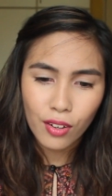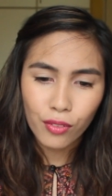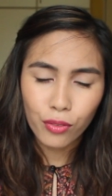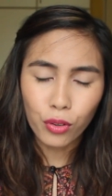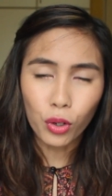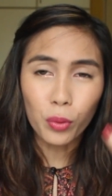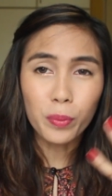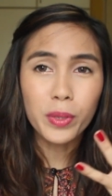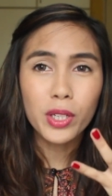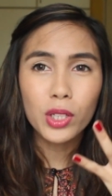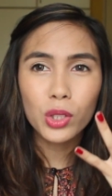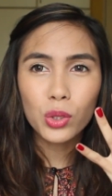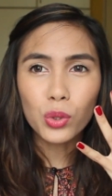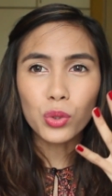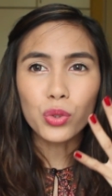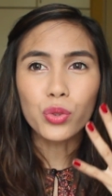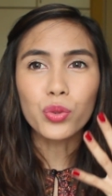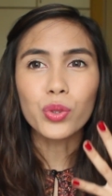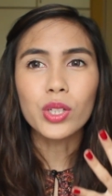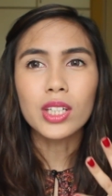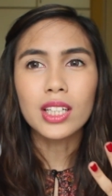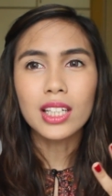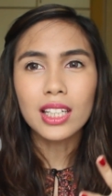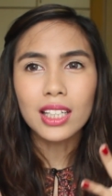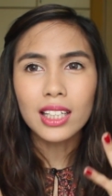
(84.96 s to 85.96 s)
for me to
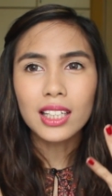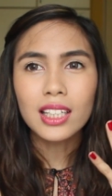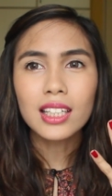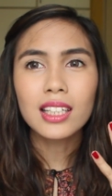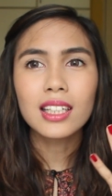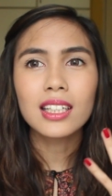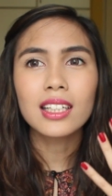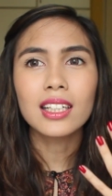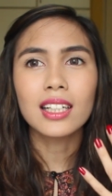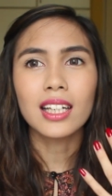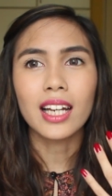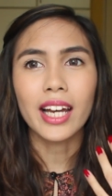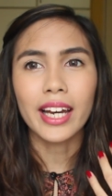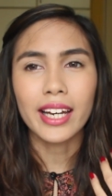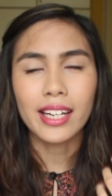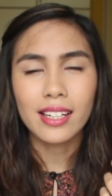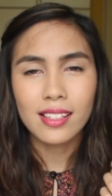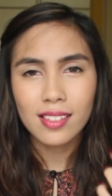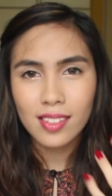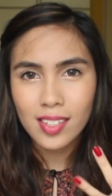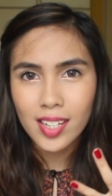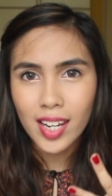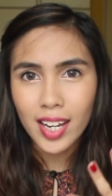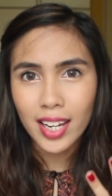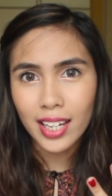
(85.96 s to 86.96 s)
really like
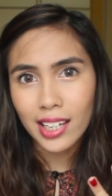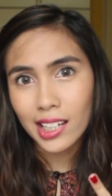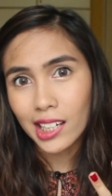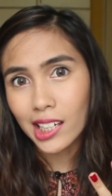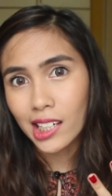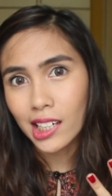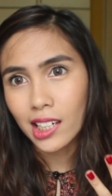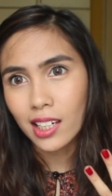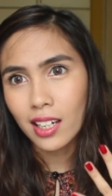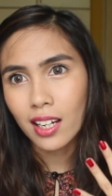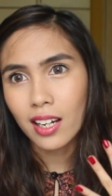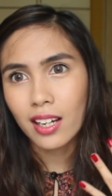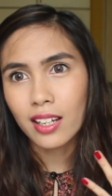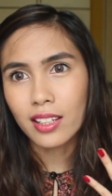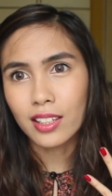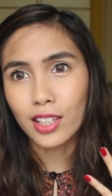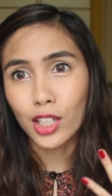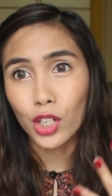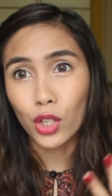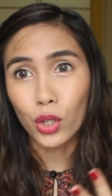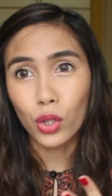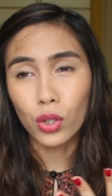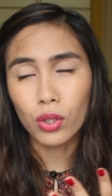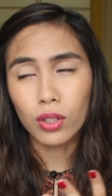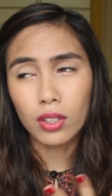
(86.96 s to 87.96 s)
take in
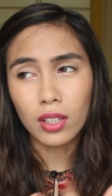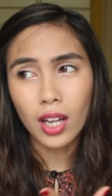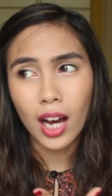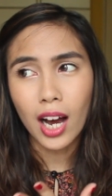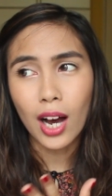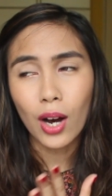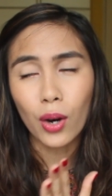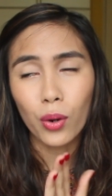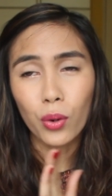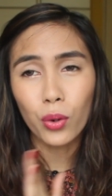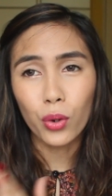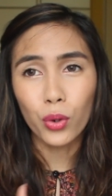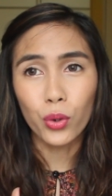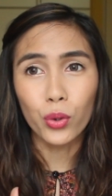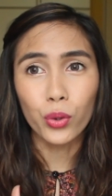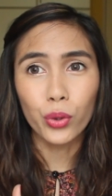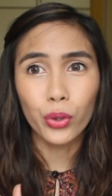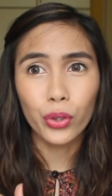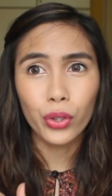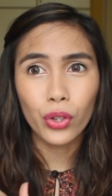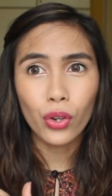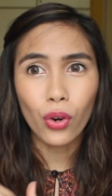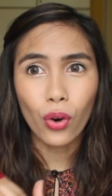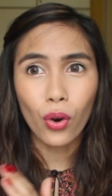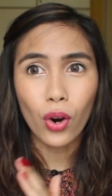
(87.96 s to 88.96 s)
the how
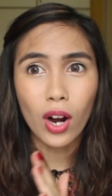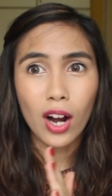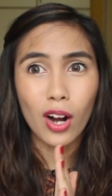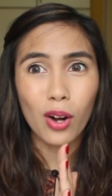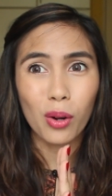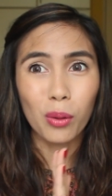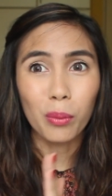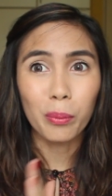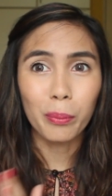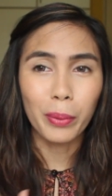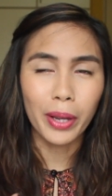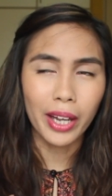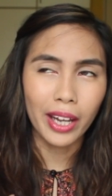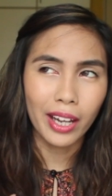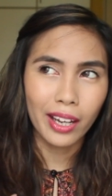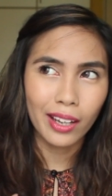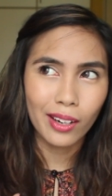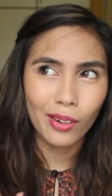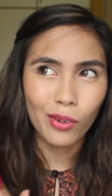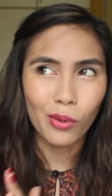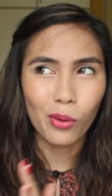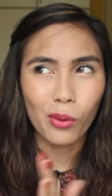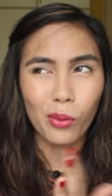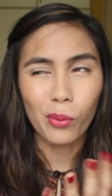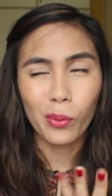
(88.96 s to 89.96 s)
good or how bad
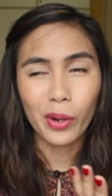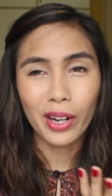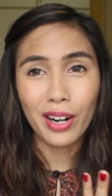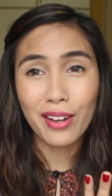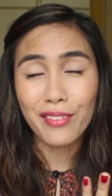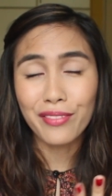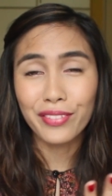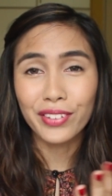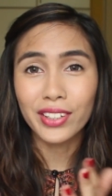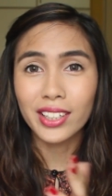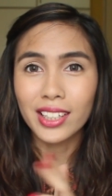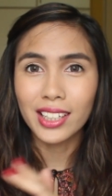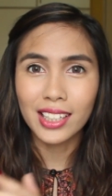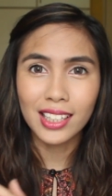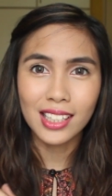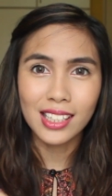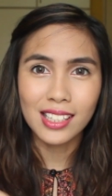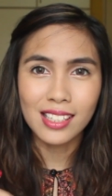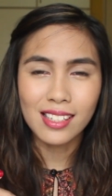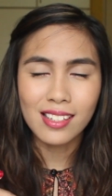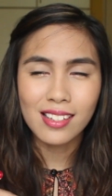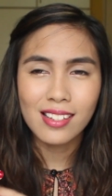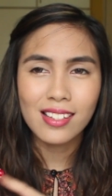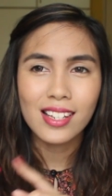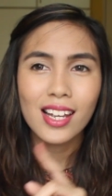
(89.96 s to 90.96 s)
or whatever it
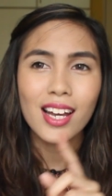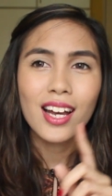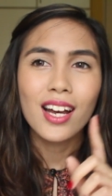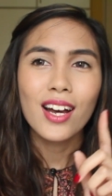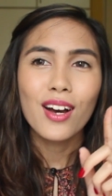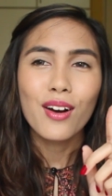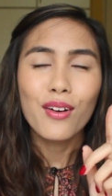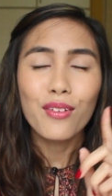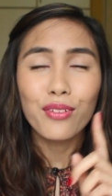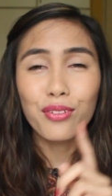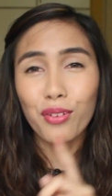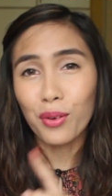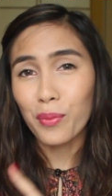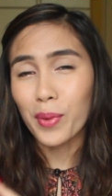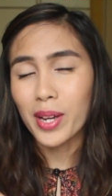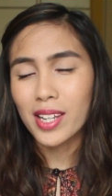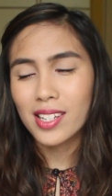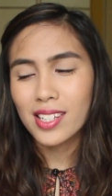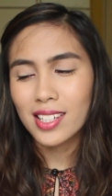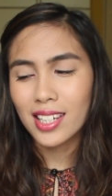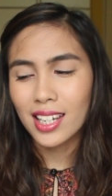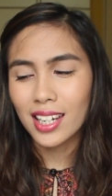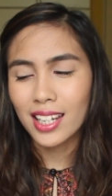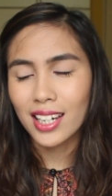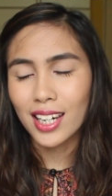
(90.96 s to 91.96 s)
is for my
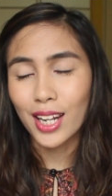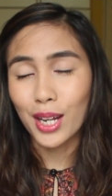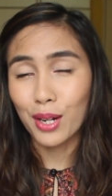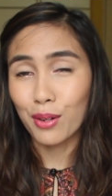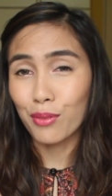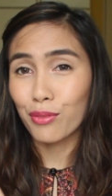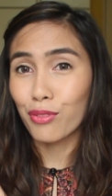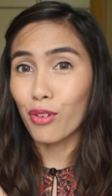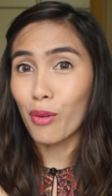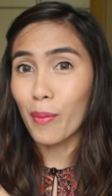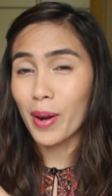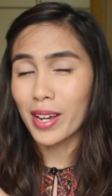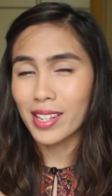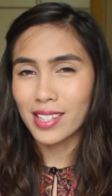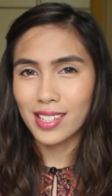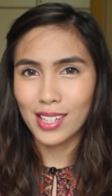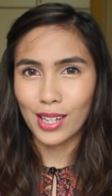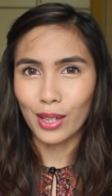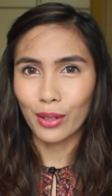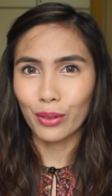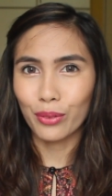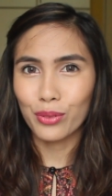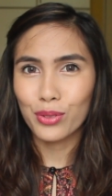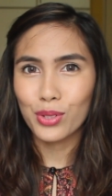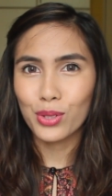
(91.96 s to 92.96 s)
skin and for
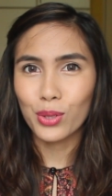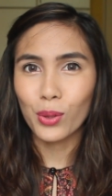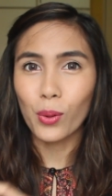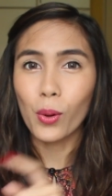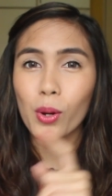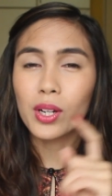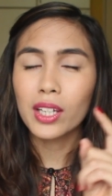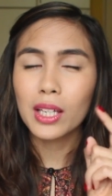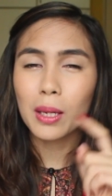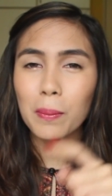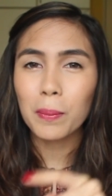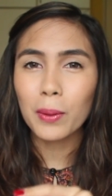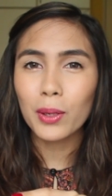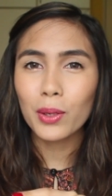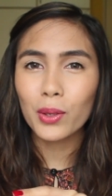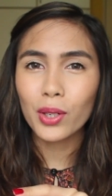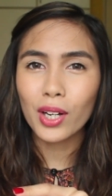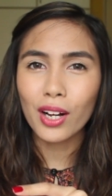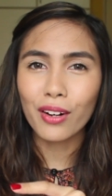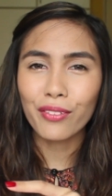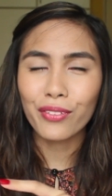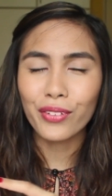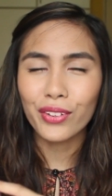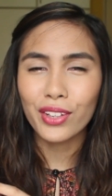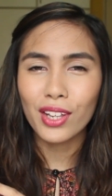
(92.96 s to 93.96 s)
myself. So keep a
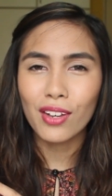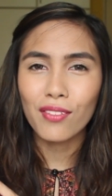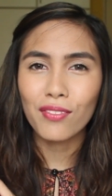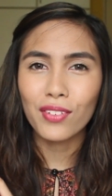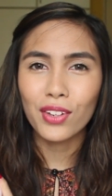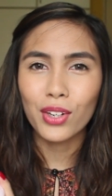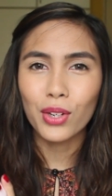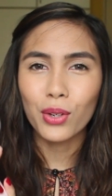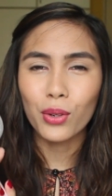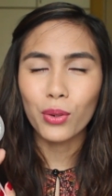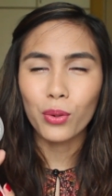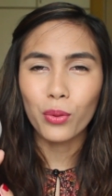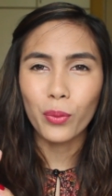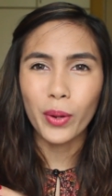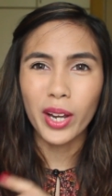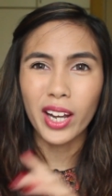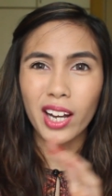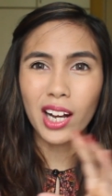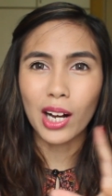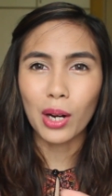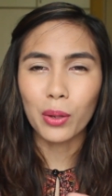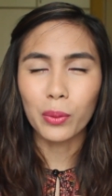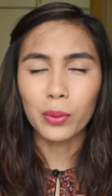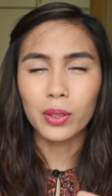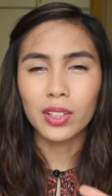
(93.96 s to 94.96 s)
lookout for that video
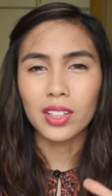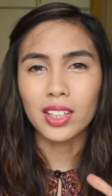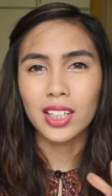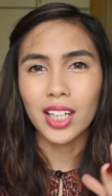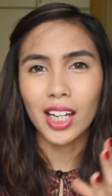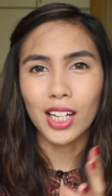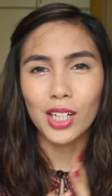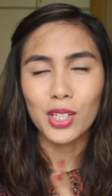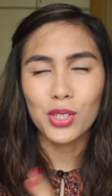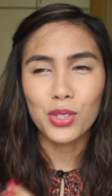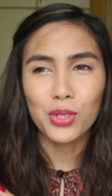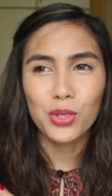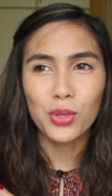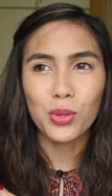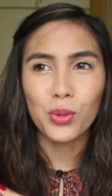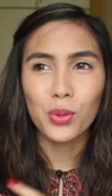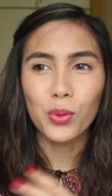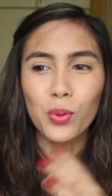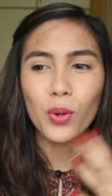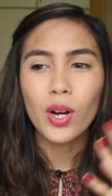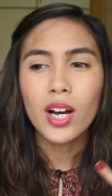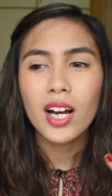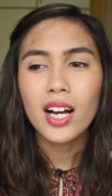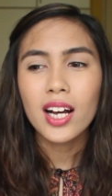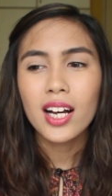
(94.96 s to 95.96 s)
where I will get
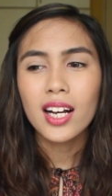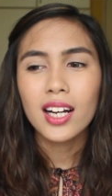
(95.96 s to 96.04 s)
into